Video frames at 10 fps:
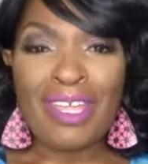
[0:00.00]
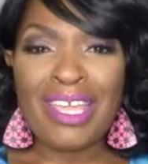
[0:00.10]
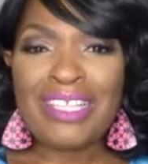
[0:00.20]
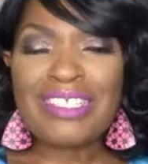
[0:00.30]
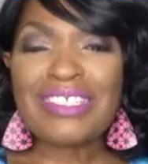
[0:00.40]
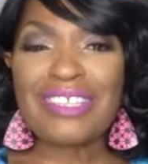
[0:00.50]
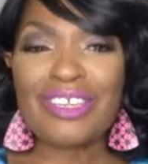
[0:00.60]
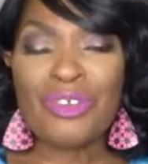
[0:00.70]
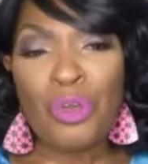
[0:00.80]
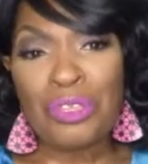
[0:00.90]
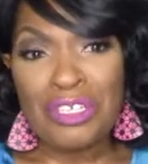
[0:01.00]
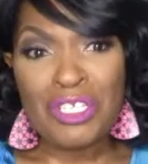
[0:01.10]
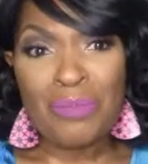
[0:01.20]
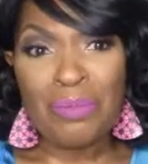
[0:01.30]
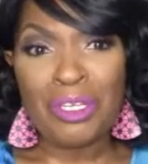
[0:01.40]
it's, the
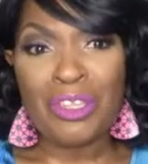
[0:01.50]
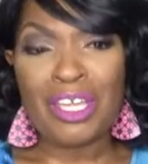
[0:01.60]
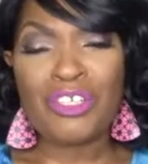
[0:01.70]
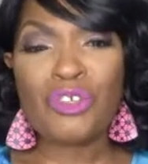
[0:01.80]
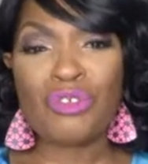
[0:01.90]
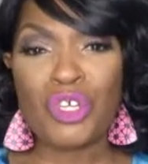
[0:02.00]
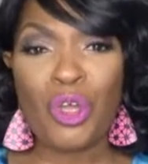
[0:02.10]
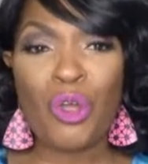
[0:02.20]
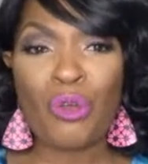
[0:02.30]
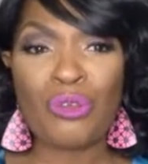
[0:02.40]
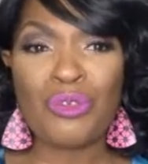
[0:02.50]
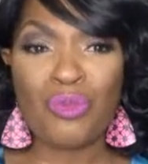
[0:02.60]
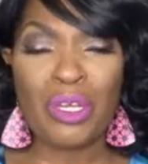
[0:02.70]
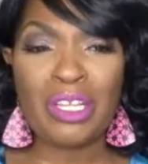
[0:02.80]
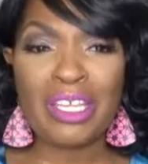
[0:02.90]
discipline that you chose
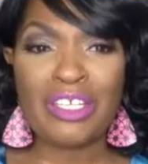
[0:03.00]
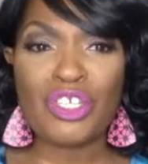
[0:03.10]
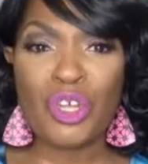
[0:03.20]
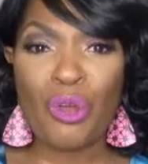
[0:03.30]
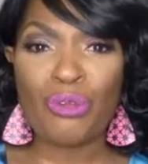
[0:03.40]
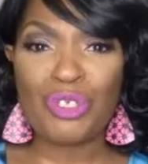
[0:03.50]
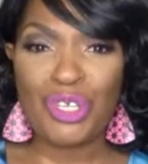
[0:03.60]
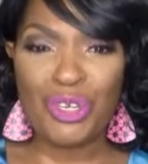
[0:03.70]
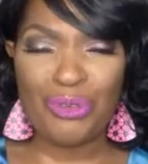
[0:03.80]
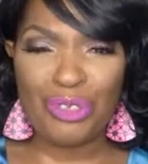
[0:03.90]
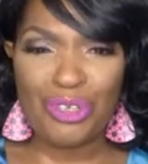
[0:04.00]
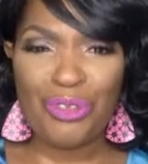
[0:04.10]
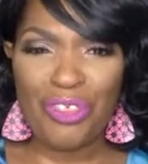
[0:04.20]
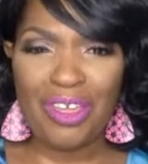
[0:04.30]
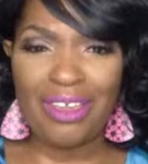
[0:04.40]
really chose you, do you
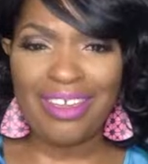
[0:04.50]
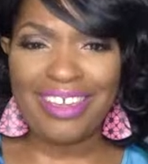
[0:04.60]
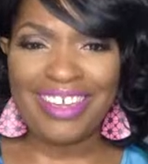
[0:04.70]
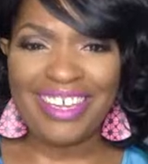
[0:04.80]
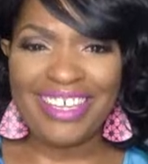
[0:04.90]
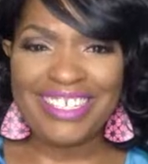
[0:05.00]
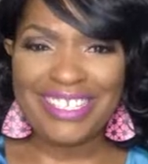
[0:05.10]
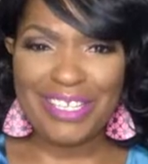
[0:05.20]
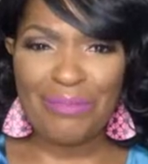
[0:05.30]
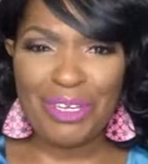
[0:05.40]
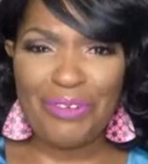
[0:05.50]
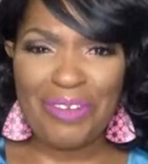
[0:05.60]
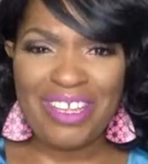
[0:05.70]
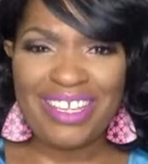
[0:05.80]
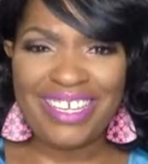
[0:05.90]
think, to some
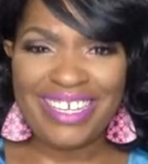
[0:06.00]
degree?